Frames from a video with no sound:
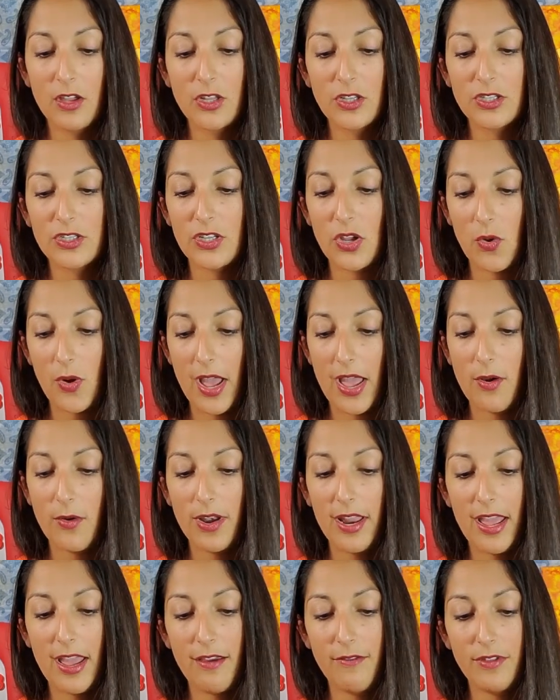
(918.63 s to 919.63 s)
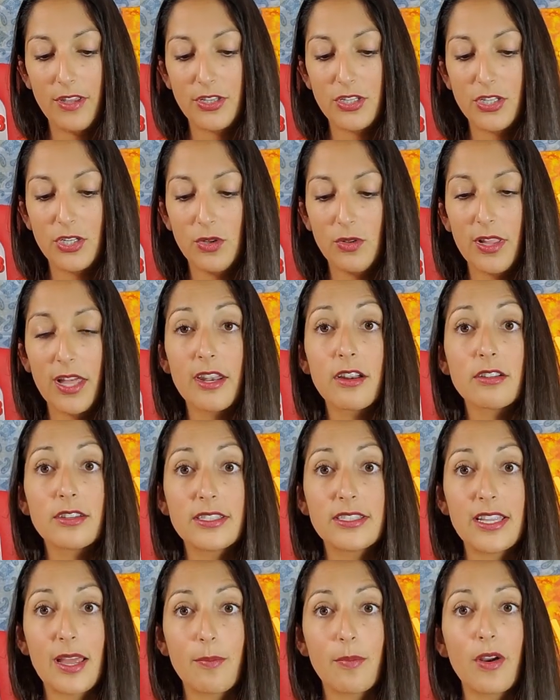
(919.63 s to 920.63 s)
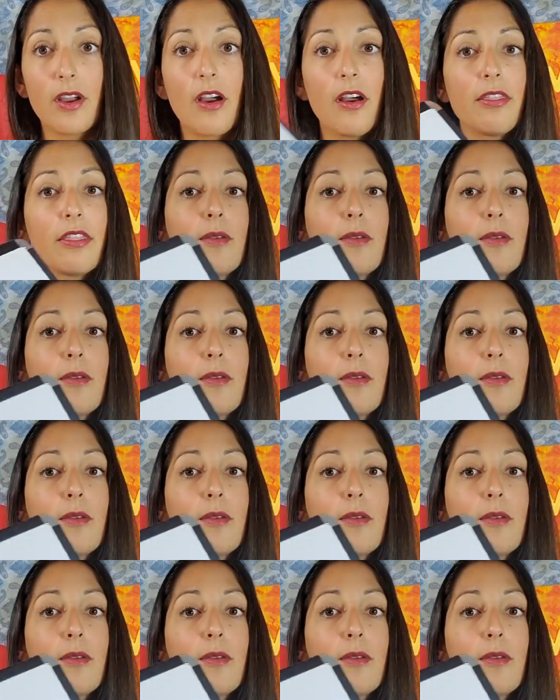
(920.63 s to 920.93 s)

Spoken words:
So I would have the two letters separate on